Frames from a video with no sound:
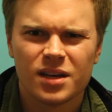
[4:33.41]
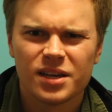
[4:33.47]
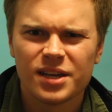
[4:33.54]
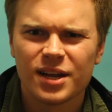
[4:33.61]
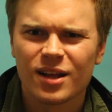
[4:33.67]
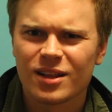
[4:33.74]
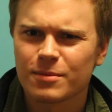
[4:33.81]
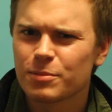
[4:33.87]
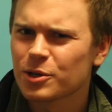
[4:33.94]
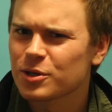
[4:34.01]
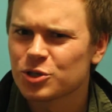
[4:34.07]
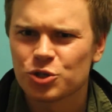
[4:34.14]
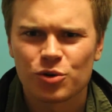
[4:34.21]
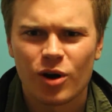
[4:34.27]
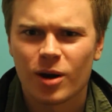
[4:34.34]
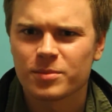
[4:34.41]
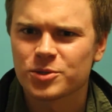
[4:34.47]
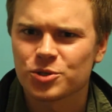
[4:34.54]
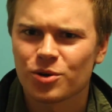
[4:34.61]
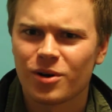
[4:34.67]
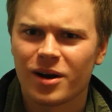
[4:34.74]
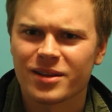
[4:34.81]
you know, like Billie Joe
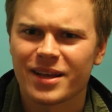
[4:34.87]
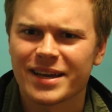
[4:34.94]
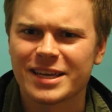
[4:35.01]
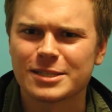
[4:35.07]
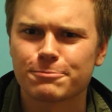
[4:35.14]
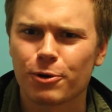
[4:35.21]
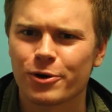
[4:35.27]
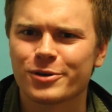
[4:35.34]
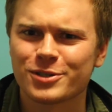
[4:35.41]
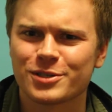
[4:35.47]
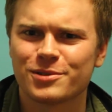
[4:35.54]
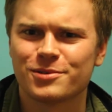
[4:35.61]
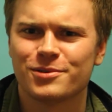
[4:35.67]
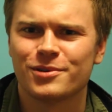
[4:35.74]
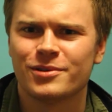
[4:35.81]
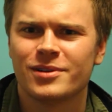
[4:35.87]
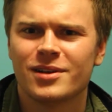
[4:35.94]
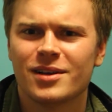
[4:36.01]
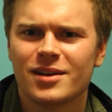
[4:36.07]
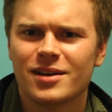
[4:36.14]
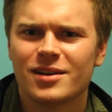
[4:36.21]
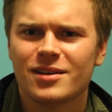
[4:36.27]
Armstrong, like his personal
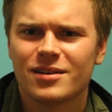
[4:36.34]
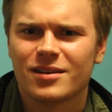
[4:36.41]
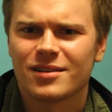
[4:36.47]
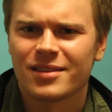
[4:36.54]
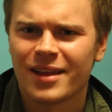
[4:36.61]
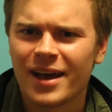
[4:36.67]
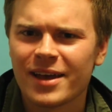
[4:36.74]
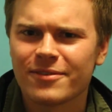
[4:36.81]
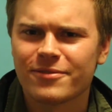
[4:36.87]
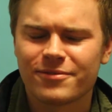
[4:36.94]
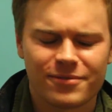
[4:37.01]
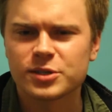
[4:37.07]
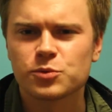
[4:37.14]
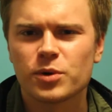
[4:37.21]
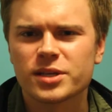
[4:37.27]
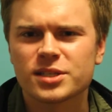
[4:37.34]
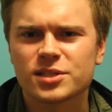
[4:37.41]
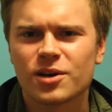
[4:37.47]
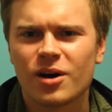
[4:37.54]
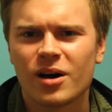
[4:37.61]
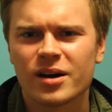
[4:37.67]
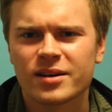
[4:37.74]
life. His one
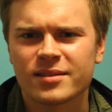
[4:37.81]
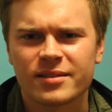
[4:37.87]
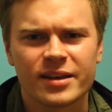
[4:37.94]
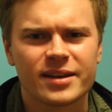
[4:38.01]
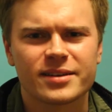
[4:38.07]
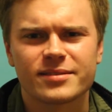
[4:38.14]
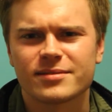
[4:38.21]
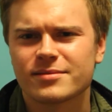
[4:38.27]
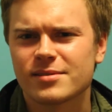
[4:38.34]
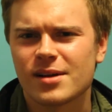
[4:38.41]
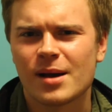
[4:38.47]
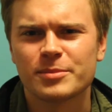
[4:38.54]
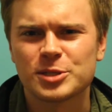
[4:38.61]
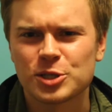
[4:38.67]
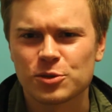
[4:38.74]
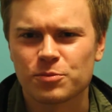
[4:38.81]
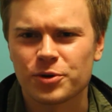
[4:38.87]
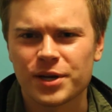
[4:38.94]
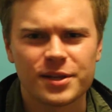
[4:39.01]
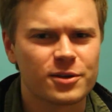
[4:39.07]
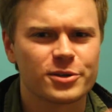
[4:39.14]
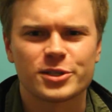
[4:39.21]
song, like I'm Still
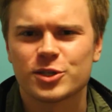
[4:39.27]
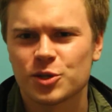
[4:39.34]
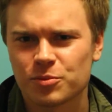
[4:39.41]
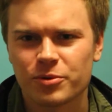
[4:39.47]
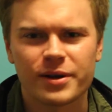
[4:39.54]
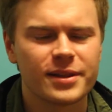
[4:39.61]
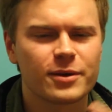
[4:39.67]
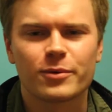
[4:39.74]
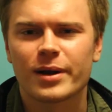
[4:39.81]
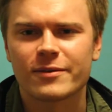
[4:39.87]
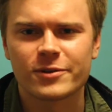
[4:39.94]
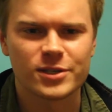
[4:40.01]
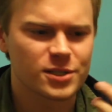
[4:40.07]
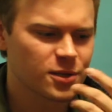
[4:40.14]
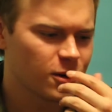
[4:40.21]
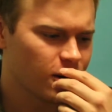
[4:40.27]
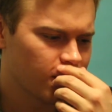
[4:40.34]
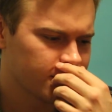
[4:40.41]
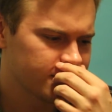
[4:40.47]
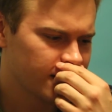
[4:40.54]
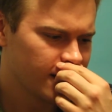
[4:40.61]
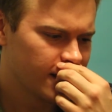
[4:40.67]
Breathing or Still Breathing, whatever it's
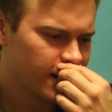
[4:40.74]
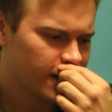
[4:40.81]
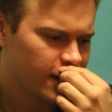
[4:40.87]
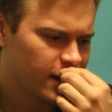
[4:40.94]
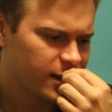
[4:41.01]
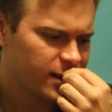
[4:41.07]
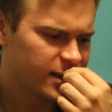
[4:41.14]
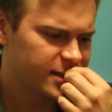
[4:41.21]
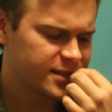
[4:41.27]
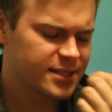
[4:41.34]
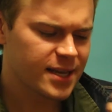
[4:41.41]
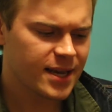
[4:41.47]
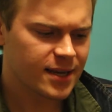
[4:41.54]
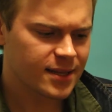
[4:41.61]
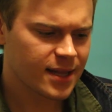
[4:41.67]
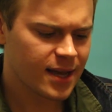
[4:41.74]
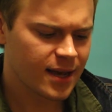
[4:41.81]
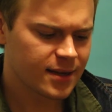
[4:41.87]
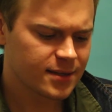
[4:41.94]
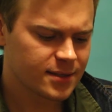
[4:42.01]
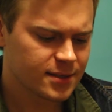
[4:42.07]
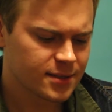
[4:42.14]
called, he's saying
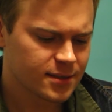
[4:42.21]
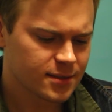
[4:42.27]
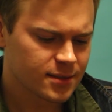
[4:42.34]
that